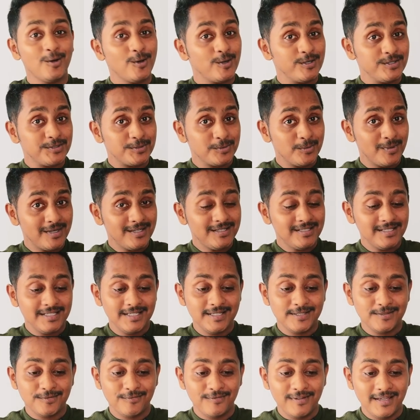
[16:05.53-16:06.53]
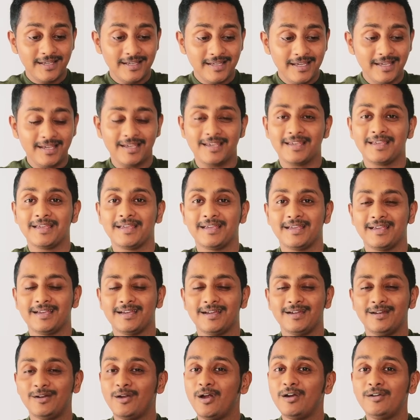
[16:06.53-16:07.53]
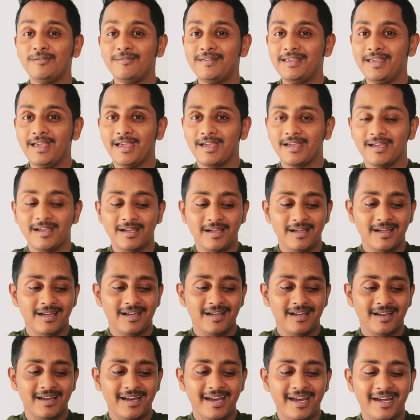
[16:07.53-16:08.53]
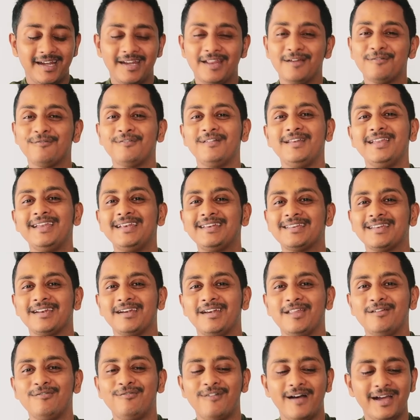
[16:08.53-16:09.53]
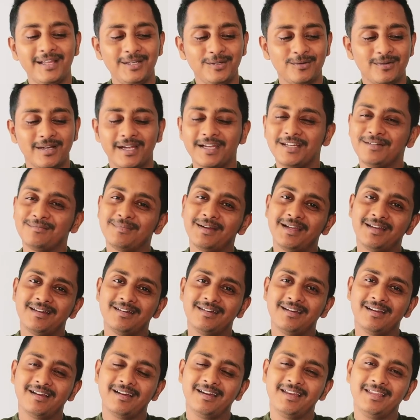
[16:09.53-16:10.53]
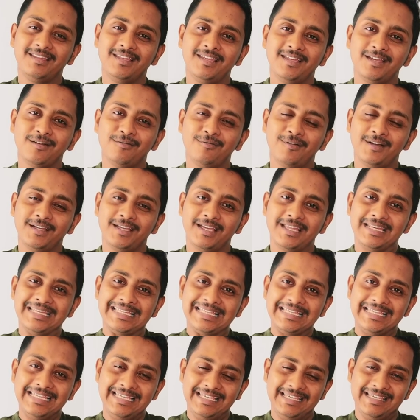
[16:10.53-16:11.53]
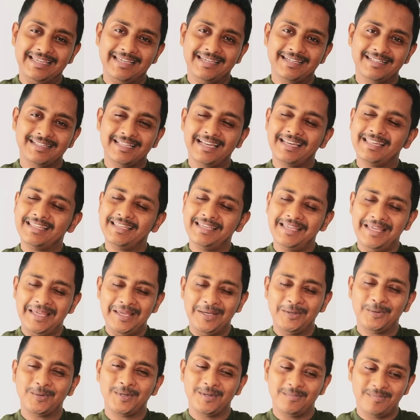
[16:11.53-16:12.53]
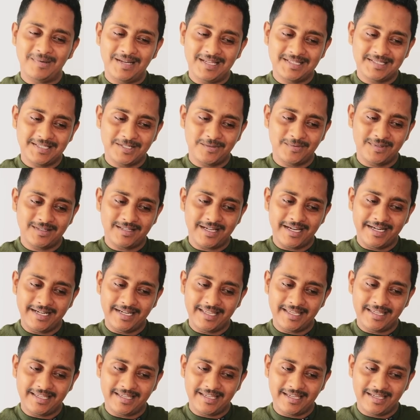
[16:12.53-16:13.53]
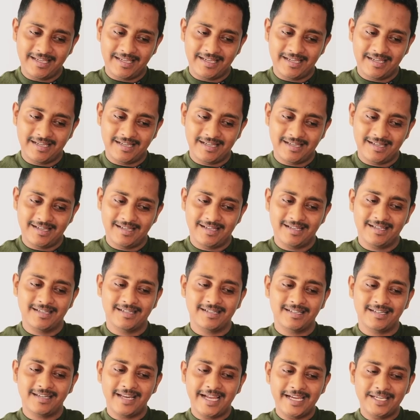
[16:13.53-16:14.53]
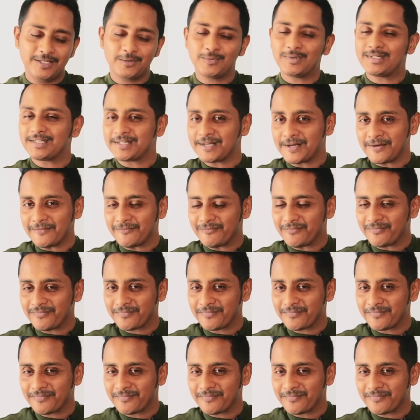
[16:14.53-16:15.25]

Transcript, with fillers: Controversy is ve, not va. A definite, define you right, man, D E F I N E. That E you replace it with I T E. Night will come.